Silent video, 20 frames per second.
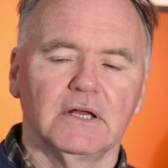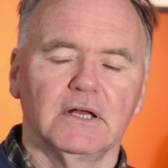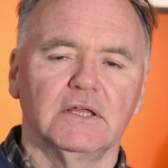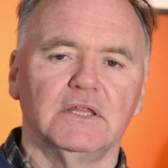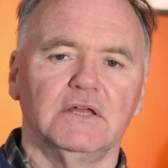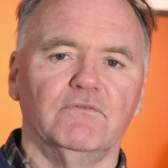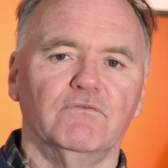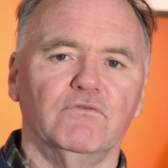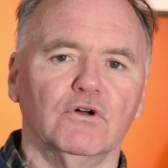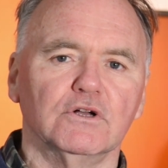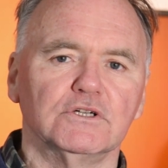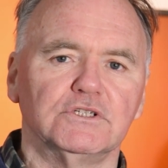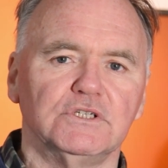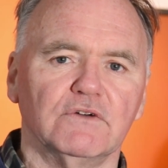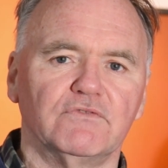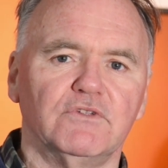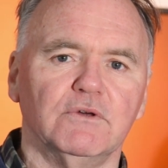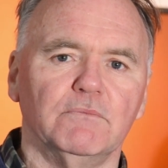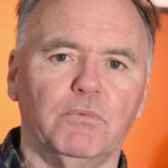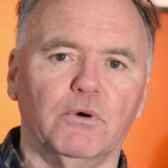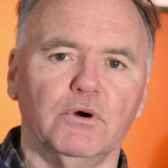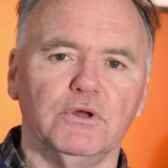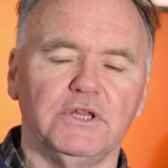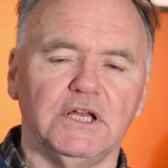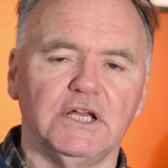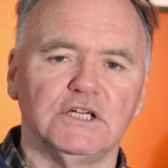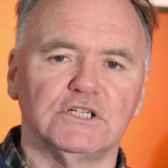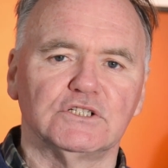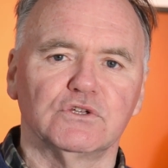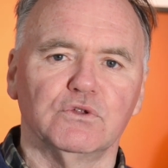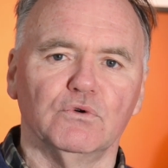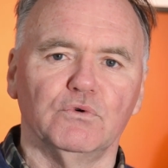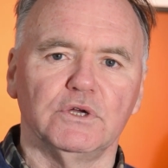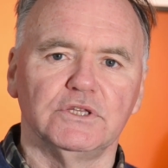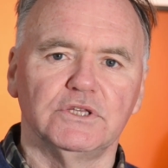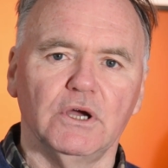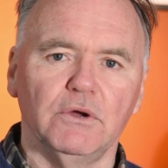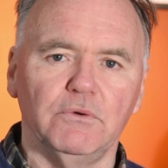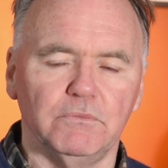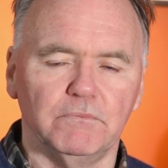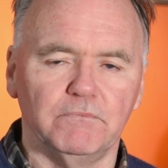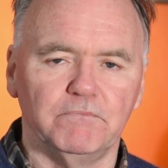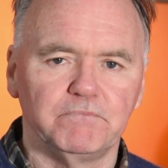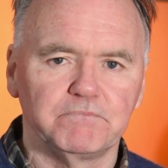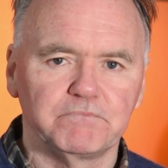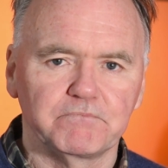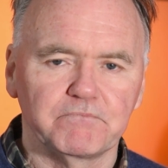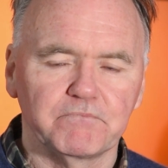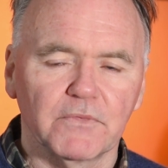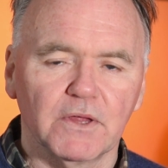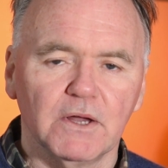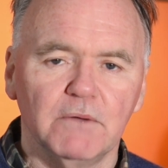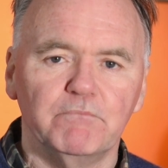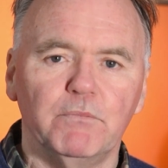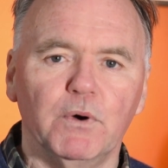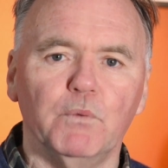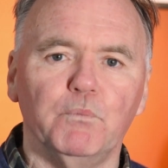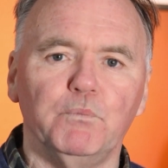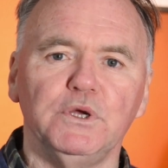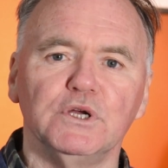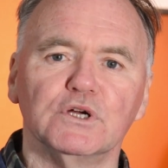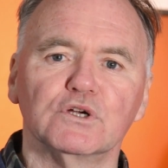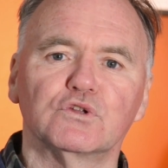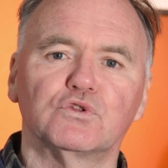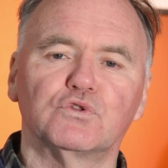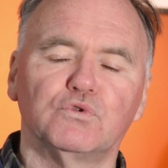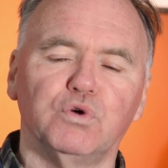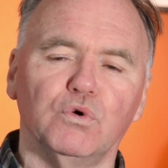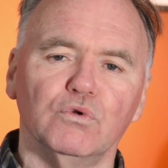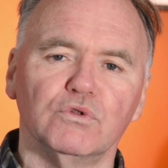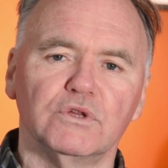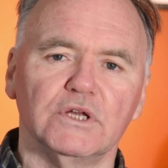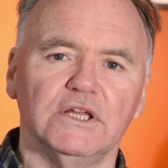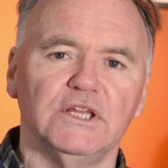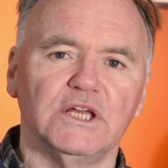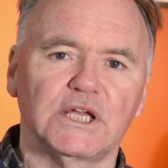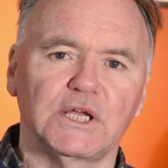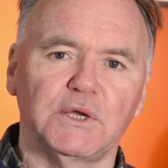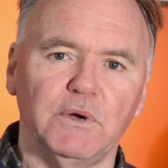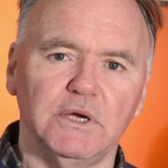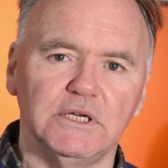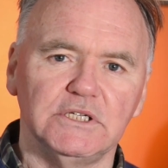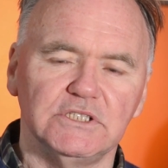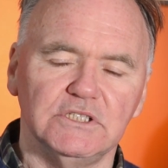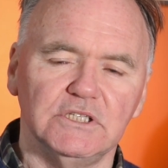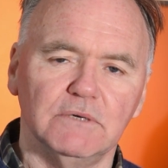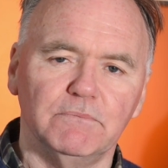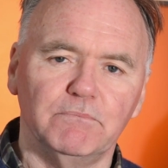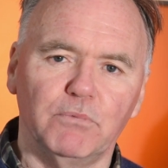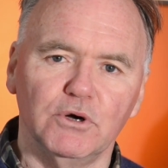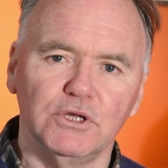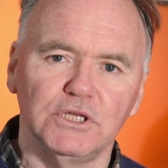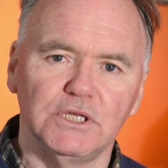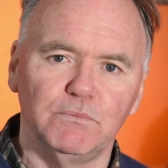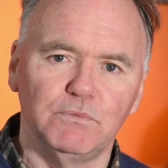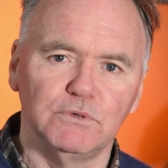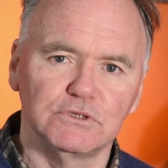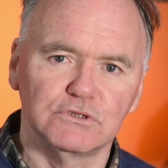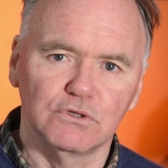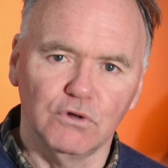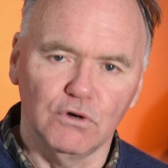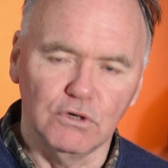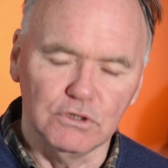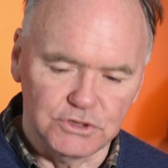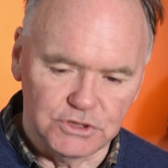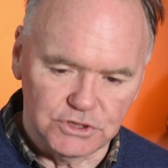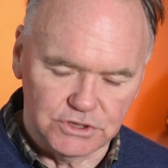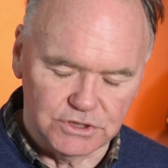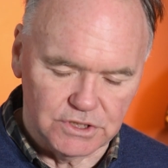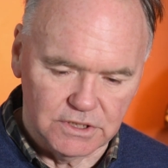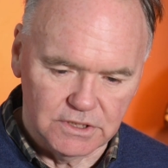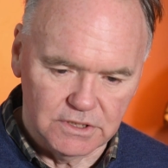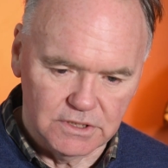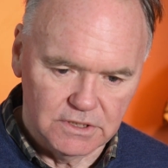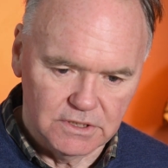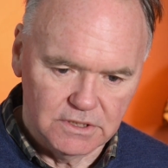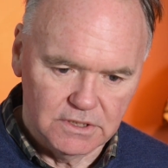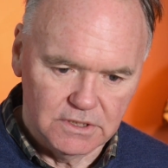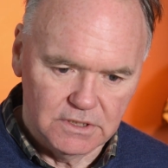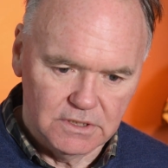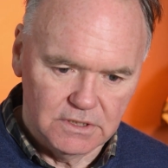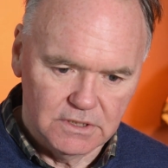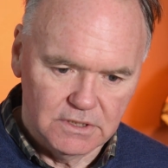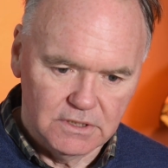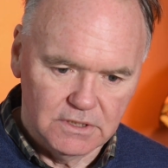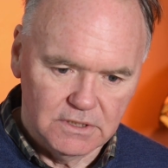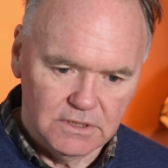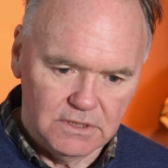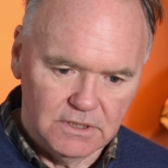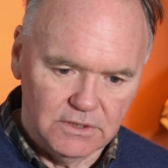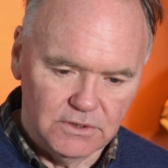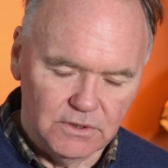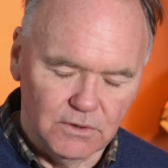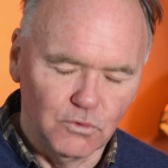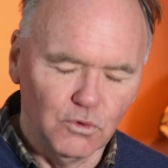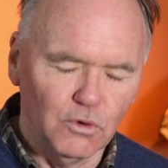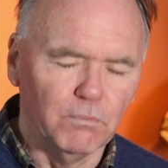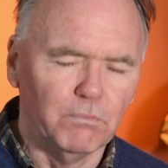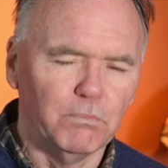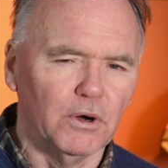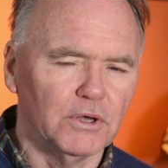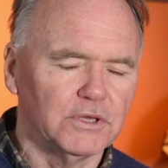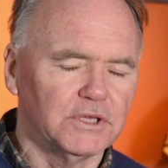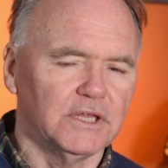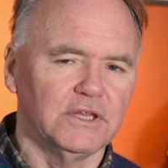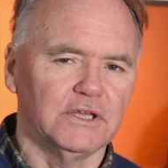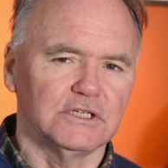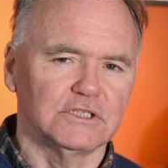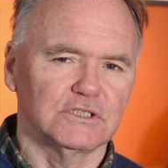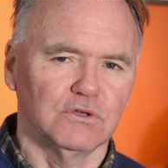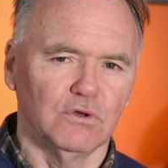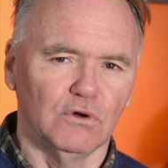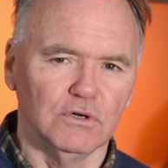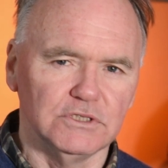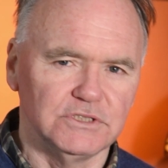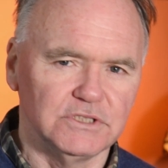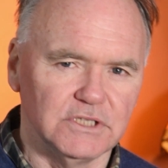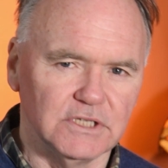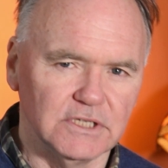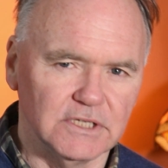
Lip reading: the velocity of the body is slowing down. But we are told in the question the body was launched. Now no body that's launched,